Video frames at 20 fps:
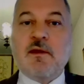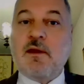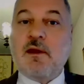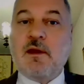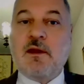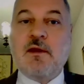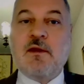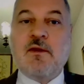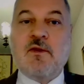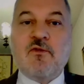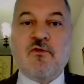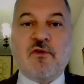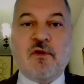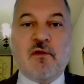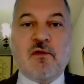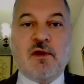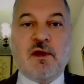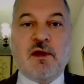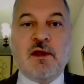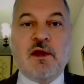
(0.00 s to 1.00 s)
In
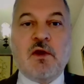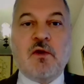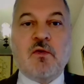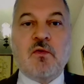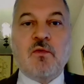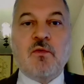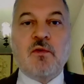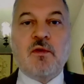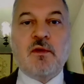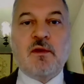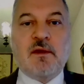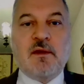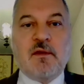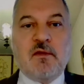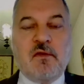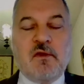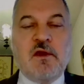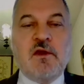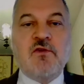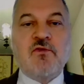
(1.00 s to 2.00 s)
Sierra Leone,
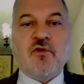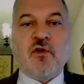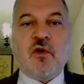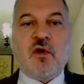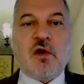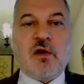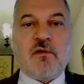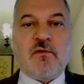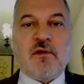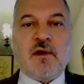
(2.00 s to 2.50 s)
these are